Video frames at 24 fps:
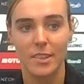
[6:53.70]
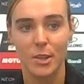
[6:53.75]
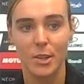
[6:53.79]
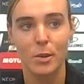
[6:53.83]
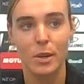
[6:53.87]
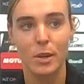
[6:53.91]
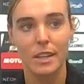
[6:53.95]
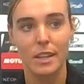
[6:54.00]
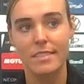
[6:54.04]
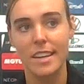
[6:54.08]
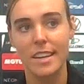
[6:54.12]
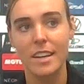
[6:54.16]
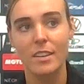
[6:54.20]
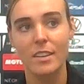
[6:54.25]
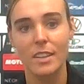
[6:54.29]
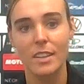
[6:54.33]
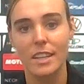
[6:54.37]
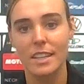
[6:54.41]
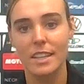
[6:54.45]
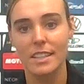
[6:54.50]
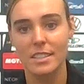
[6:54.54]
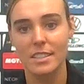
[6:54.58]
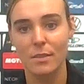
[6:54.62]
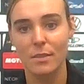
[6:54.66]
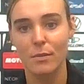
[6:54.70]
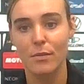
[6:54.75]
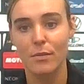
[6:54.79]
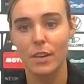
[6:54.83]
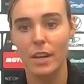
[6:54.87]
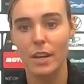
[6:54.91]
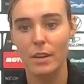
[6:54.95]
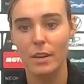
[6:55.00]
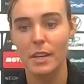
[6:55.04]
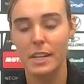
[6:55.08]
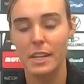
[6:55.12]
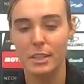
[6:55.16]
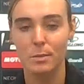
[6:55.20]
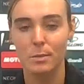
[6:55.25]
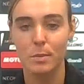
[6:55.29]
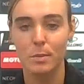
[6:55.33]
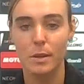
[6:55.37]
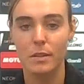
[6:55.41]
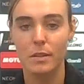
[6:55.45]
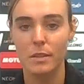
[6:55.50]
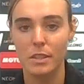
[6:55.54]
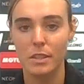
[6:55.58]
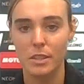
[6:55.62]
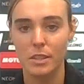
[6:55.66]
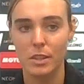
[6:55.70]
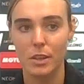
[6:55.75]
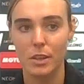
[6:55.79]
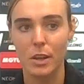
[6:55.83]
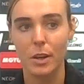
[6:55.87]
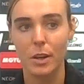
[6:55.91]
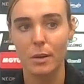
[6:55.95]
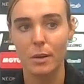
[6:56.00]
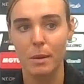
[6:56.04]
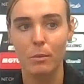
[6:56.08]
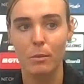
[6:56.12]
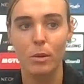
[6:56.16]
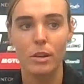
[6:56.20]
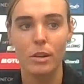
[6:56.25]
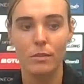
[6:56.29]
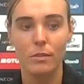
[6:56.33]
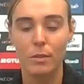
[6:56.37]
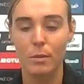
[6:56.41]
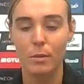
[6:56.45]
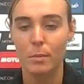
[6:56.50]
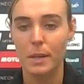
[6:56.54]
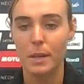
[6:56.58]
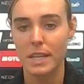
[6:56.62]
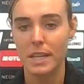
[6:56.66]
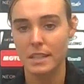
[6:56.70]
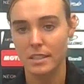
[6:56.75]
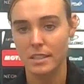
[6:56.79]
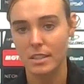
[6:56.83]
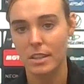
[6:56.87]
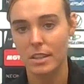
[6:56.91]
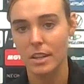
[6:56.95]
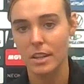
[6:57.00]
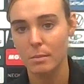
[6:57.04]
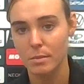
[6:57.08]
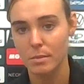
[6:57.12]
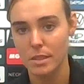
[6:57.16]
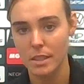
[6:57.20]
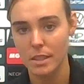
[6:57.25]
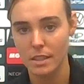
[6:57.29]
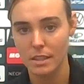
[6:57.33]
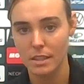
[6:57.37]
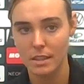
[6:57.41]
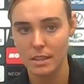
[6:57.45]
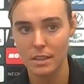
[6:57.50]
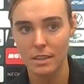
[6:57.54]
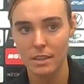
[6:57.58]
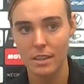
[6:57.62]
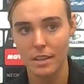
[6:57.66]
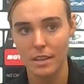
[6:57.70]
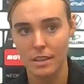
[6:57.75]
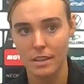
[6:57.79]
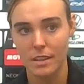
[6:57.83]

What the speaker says: you can tell that it's a very experienced club and one of the biggest clubs in